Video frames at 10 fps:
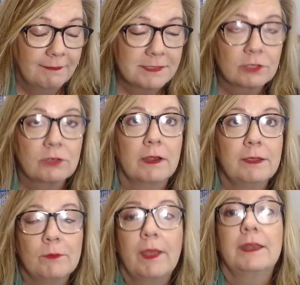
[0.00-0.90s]
That's a
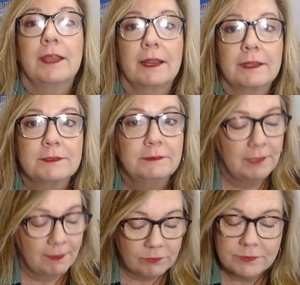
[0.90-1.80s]
great way to kind of
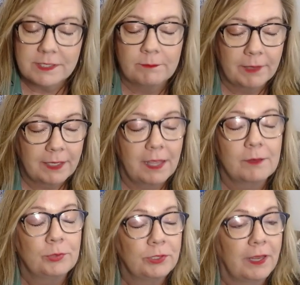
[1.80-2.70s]
level set my
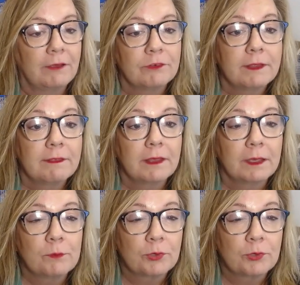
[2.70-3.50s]
day and put everything in